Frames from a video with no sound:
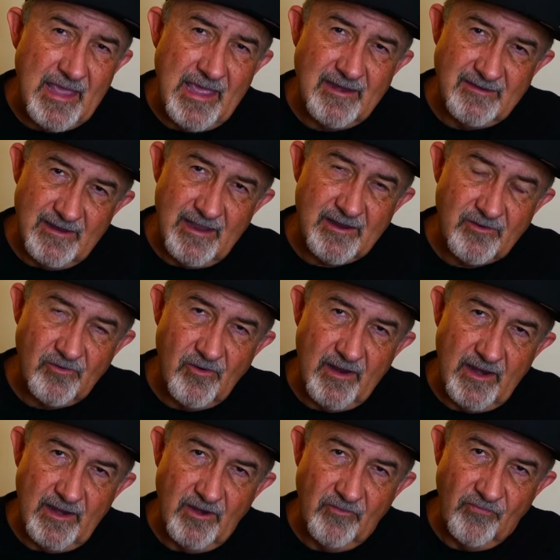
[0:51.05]
and
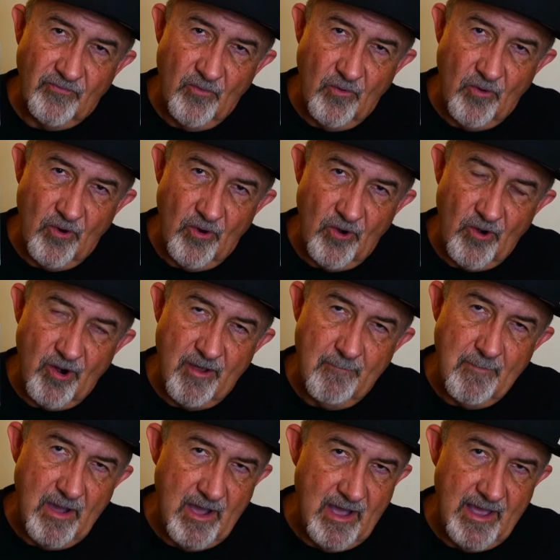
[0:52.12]
decorate it for
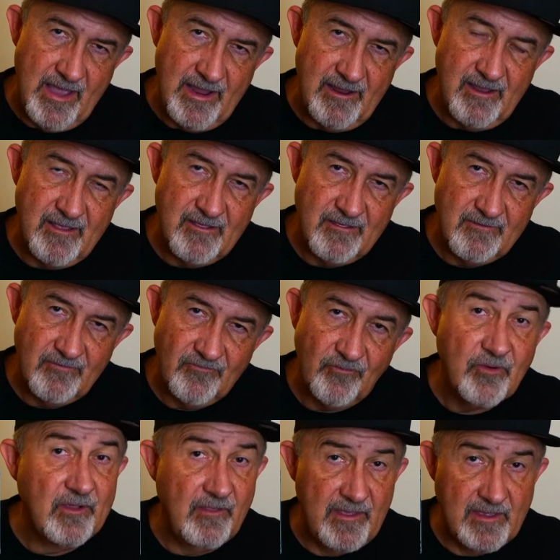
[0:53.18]
my
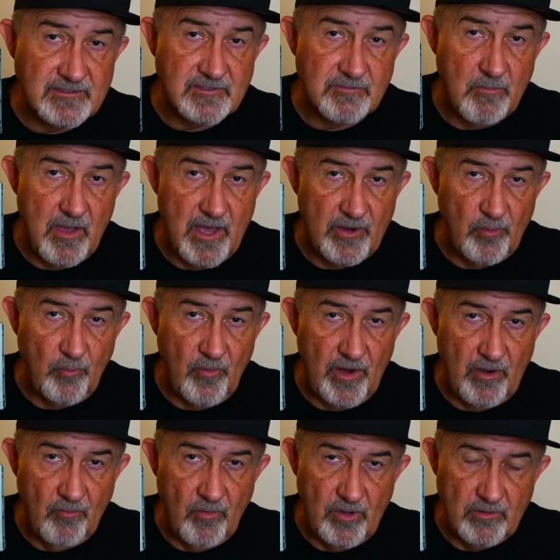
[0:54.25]
freelance model
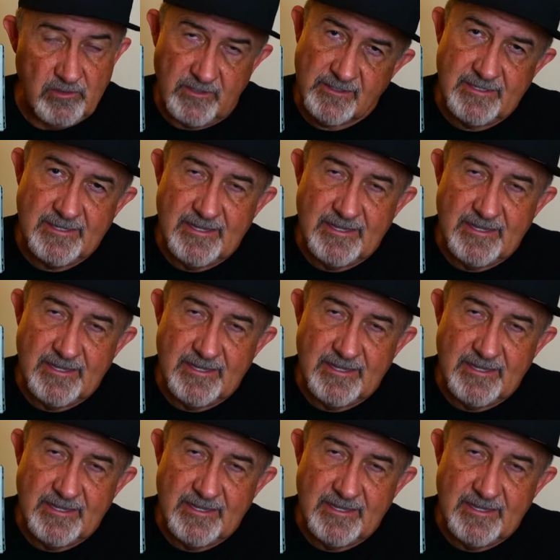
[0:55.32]
railroad.